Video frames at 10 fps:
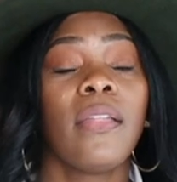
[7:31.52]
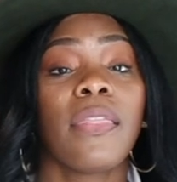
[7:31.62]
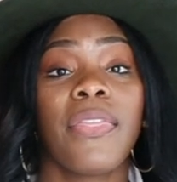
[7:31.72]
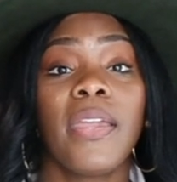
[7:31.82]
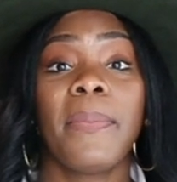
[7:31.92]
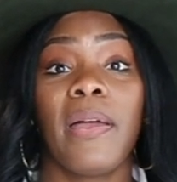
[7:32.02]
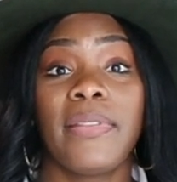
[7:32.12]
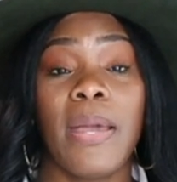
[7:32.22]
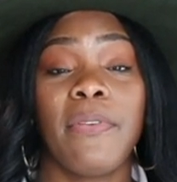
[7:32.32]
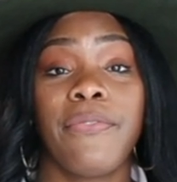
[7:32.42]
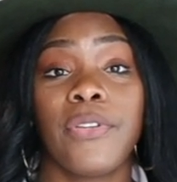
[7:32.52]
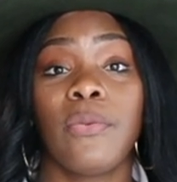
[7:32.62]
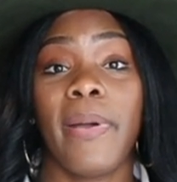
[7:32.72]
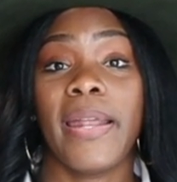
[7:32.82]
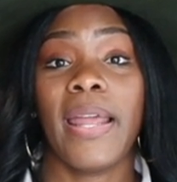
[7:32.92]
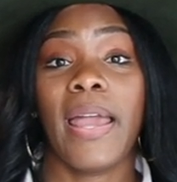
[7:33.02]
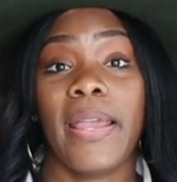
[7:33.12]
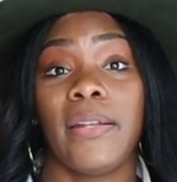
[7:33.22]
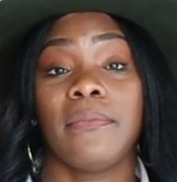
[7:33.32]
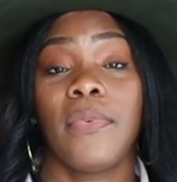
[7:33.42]
Think about that before you buy that
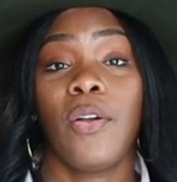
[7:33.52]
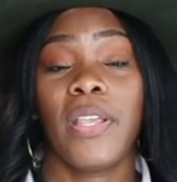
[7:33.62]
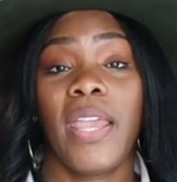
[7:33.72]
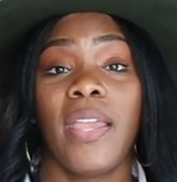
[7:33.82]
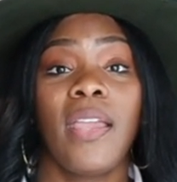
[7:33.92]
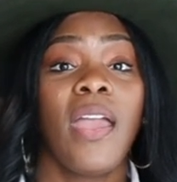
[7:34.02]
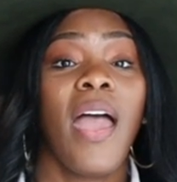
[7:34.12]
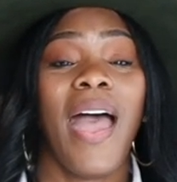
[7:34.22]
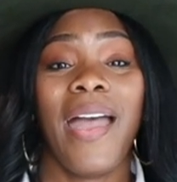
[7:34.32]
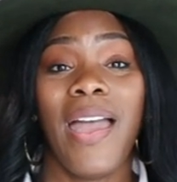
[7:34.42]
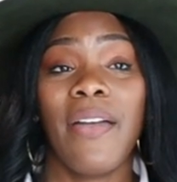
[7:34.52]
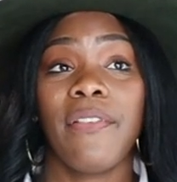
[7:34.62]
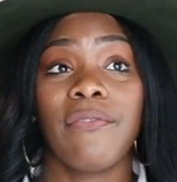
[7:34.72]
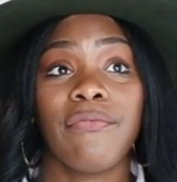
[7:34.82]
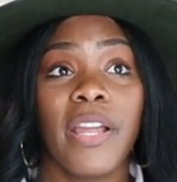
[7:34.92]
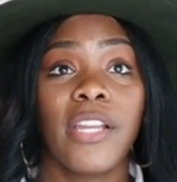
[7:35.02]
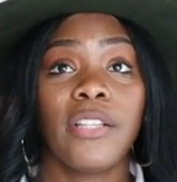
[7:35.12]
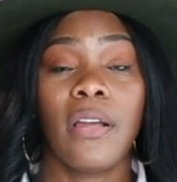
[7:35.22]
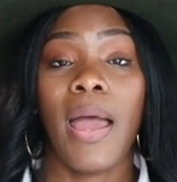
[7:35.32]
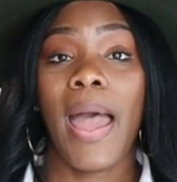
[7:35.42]
item, okay? I have a regular